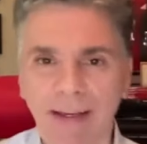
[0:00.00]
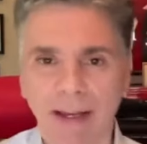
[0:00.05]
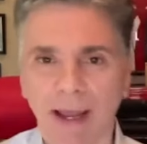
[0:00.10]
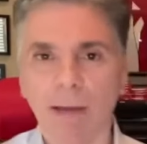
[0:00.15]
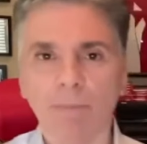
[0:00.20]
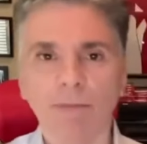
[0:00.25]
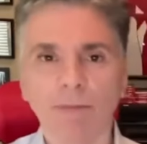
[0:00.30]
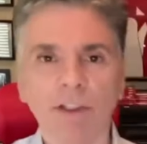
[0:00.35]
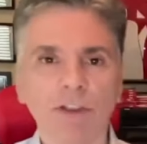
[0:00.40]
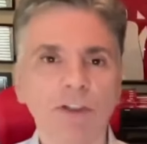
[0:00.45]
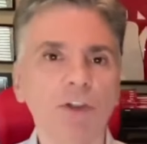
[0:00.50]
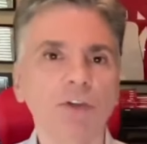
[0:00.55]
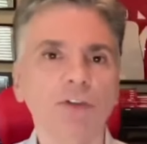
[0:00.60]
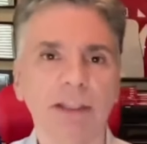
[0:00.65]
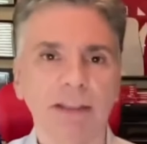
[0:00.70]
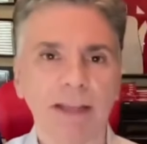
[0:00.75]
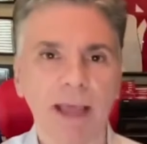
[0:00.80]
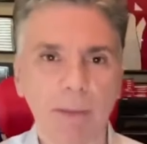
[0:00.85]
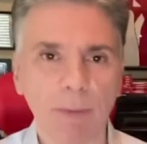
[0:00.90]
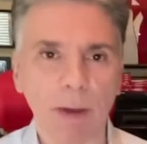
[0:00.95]
And I'm just
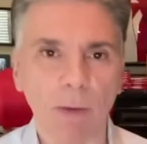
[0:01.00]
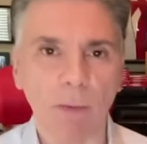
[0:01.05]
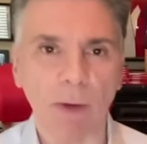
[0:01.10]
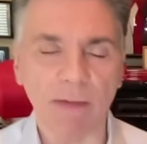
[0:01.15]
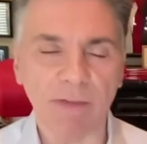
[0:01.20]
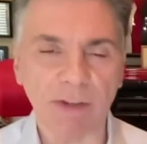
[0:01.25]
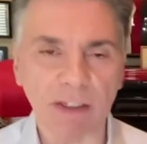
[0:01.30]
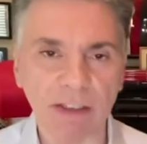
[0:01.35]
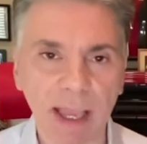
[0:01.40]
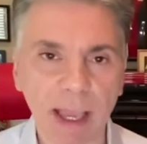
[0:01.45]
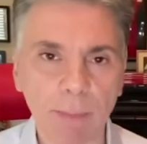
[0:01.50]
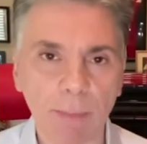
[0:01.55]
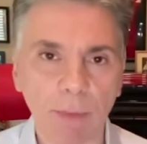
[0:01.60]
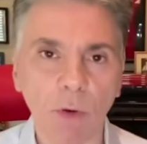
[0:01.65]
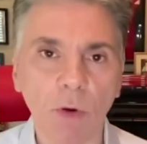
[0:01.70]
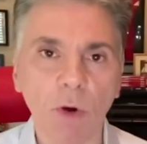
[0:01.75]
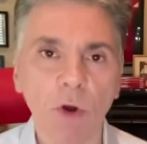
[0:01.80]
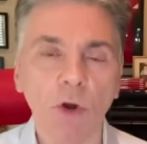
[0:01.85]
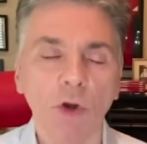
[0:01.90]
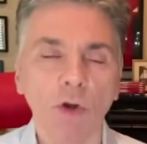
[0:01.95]
using that by way of
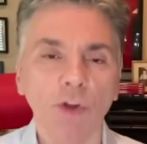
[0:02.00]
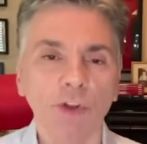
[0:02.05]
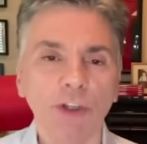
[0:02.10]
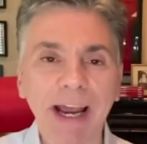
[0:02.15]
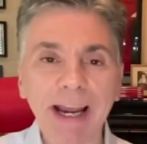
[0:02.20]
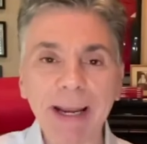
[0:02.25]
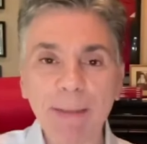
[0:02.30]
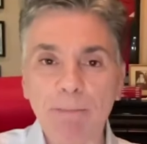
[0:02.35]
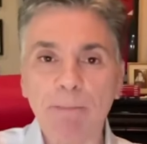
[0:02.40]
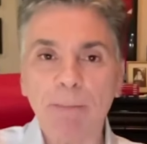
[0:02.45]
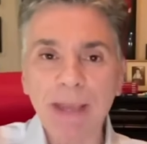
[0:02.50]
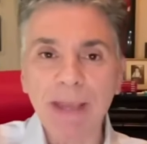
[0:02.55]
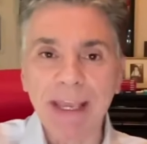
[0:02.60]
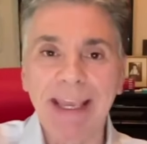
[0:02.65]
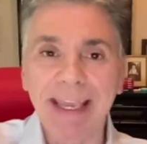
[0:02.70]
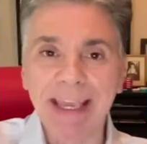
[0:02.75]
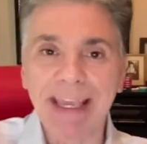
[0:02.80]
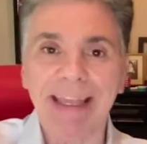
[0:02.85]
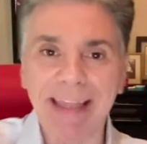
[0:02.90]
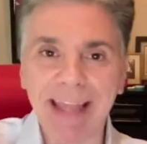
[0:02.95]
example. You got to
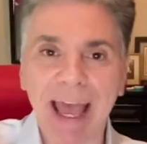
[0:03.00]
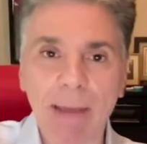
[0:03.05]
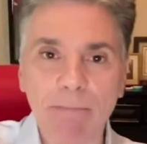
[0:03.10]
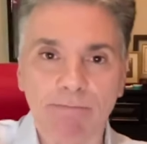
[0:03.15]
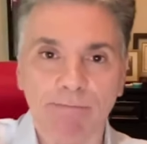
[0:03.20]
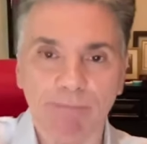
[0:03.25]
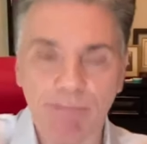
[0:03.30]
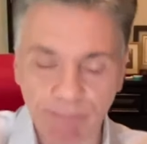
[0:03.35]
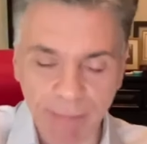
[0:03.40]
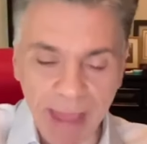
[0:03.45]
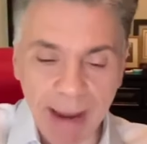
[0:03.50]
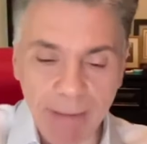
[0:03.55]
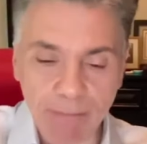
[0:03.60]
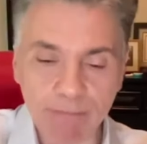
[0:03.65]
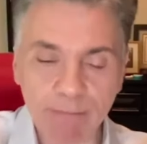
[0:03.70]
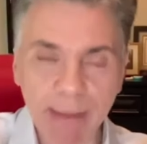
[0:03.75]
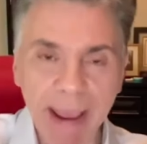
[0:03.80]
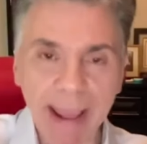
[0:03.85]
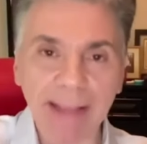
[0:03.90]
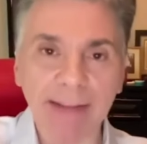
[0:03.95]
be in
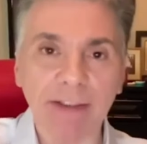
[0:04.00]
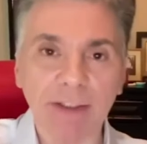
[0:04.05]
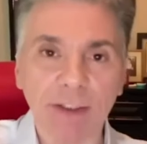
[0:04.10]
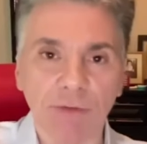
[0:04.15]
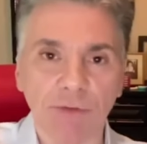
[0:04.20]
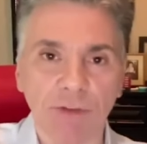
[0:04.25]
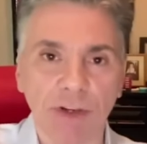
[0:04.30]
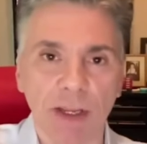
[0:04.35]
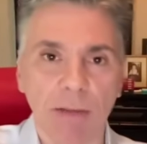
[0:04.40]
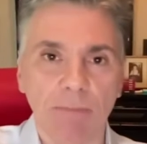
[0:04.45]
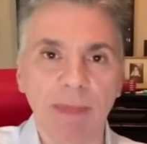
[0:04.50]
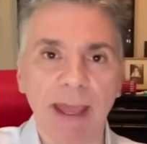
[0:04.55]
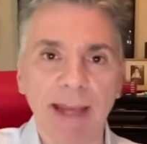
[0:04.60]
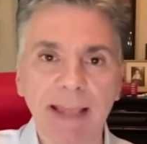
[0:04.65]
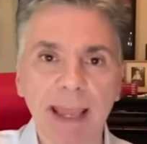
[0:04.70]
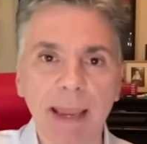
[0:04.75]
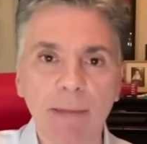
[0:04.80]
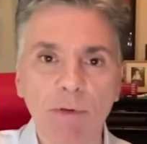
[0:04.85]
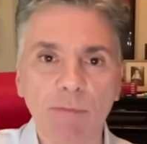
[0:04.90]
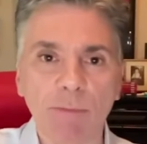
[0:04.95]
that mainstream,
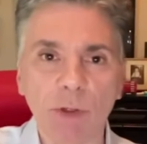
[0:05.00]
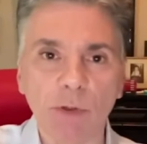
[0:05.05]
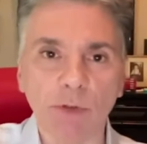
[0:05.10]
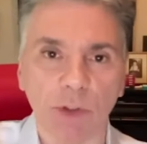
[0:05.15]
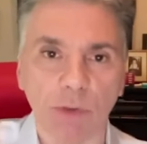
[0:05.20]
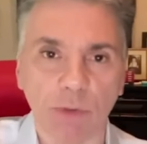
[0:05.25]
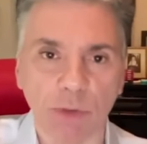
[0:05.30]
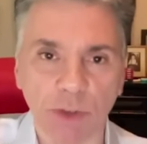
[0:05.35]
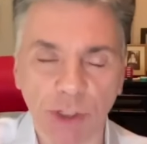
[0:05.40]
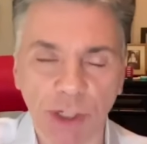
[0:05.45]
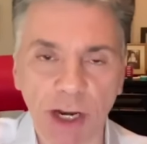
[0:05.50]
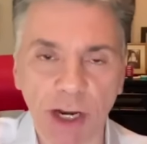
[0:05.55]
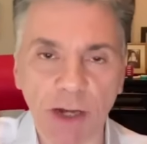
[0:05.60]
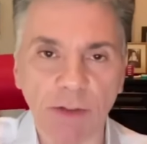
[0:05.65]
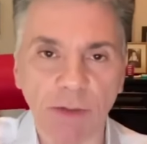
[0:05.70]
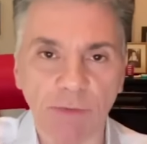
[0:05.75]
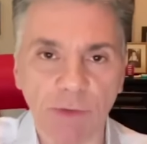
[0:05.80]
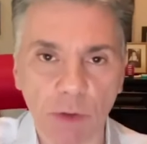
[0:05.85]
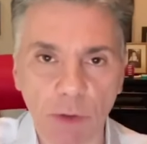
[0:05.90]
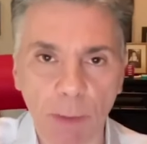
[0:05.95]
that game of musical chairs
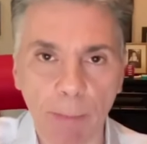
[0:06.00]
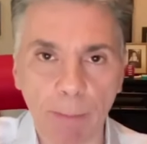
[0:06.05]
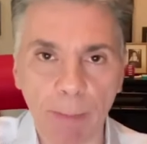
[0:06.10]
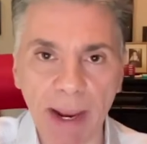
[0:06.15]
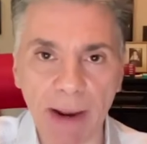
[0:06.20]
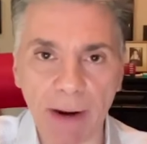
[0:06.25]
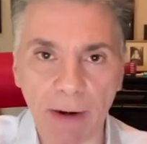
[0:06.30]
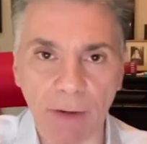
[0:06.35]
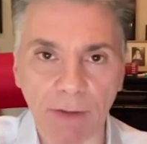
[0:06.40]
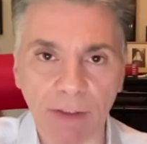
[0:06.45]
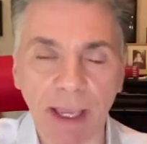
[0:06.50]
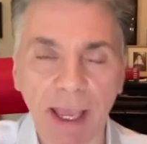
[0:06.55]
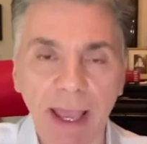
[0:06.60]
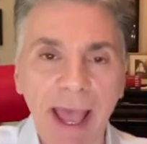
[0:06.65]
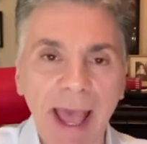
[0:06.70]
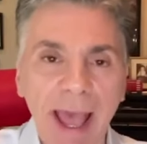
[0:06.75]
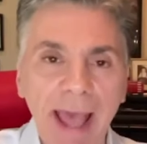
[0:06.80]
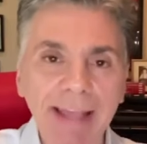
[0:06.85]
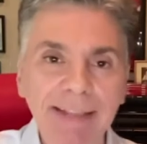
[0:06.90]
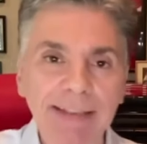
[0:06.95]
if you're the Bears,
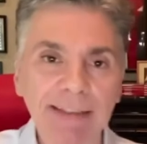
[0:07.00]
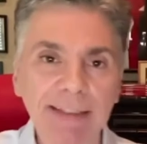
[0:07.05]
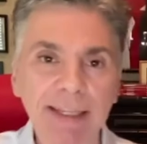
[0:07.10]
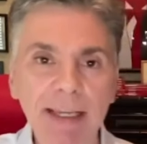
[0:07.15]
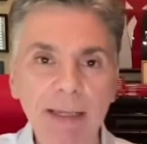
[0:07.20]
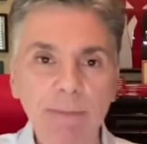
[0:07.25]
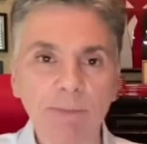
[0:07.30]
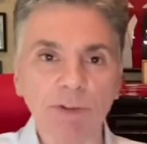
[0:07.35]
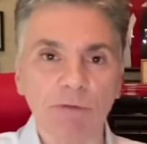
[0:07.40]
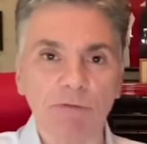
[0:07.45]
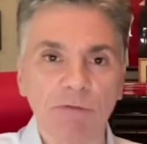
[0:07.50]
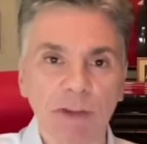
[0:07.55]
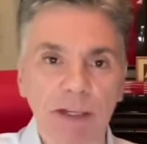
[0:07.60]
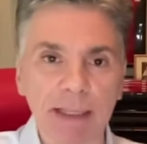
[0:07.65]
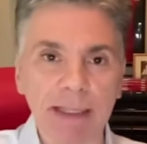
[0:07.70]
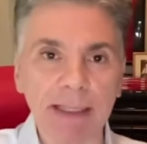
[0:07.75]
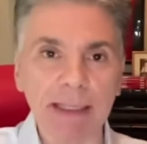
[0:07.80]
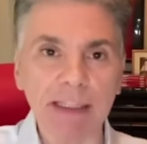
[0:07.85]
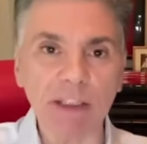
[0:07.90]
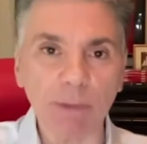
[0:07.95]
as teams are
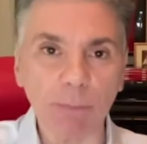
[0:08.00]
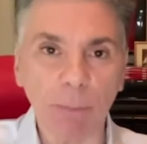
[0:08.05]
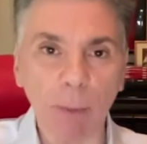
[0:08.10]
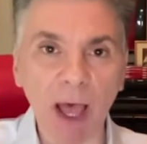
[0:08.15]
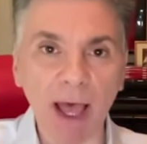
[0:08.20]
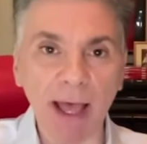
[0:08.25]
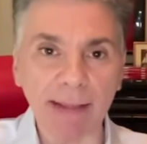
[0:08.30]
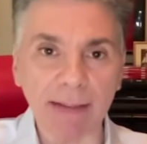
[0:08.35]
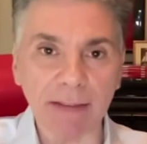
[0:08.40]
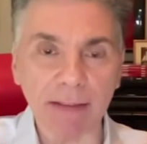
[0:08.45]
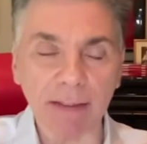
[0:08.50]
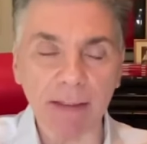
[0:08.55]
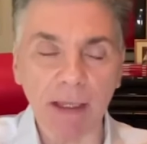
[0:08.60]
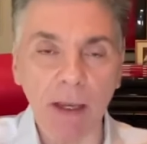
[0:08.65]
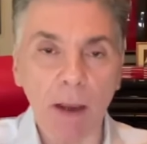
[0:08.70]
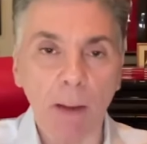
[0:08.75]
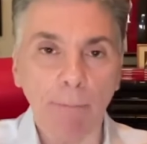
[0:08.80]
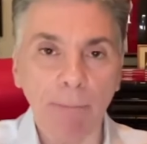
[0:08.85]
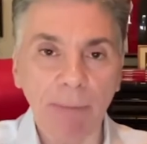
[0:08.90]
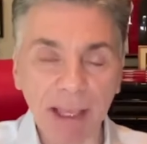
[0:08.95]
filling these spots.
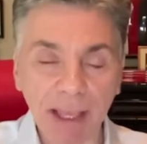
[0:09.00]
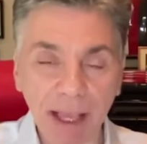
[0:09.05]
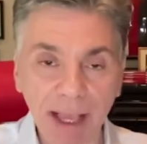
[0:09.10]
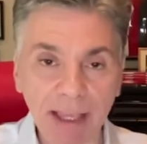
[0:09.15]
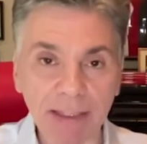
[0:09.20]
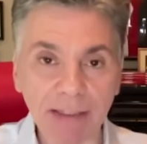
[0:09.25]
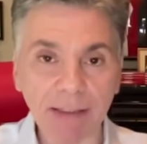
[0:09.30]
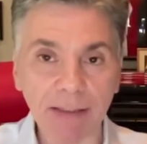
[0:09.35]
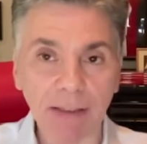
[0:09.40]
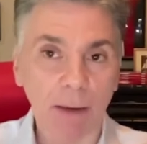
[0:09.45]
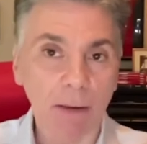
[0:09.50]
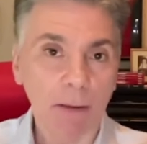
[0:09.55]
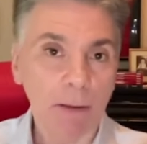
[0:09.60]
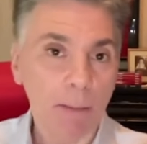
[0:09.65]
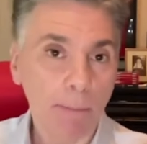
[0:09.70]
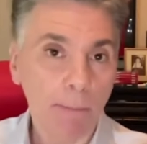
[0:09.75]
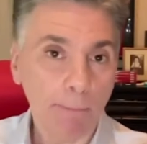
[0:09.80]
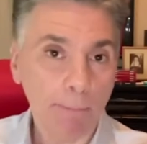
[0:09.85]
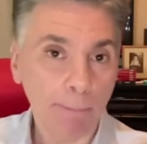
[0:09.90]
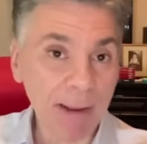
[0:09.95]
Because
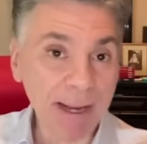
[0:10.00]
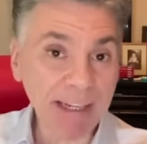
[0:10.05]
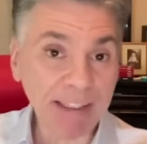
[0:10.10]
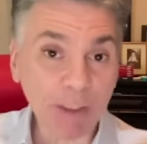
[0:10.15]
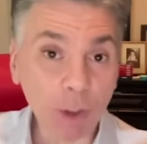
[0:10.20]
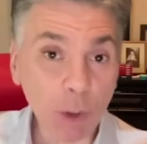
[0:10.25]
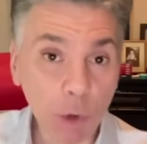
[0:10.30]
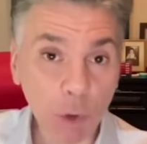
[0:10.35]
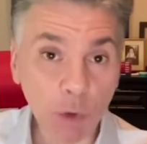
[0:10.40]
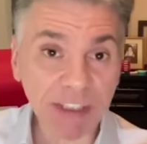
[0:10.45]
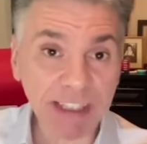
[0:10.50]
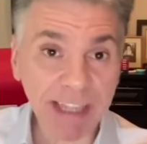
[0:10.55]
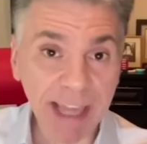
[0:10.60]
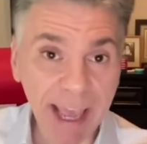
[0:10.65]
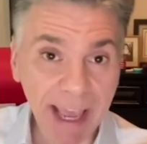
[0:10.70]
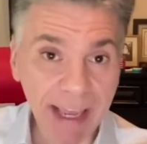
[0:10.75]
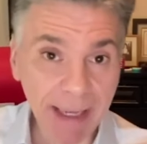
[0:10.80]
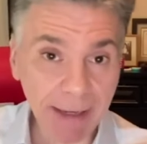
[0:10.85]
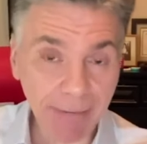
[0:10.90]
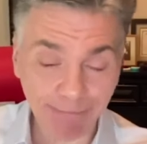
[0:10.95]
by
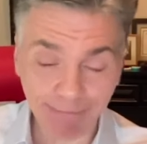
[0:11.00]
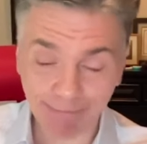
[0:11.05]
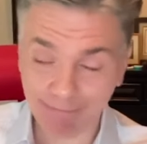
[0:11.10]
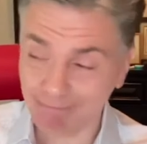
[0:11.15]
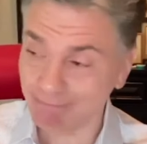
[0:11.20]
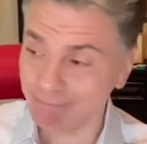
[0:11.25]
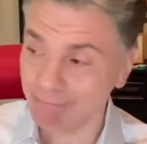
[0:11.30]
Tuesday,